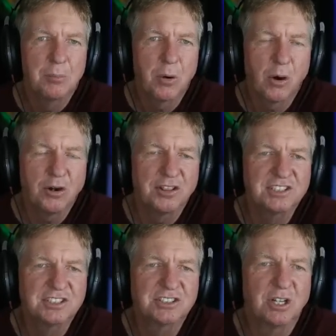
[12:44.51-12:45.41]
Part of
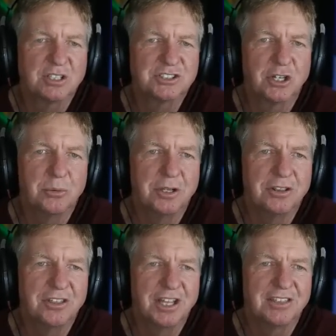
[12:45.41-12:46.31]
this is also, we
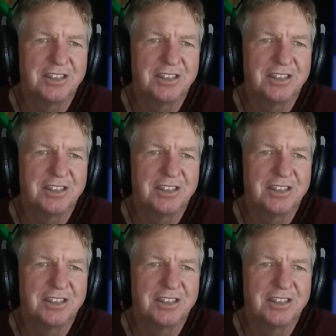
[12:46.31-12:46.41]
think,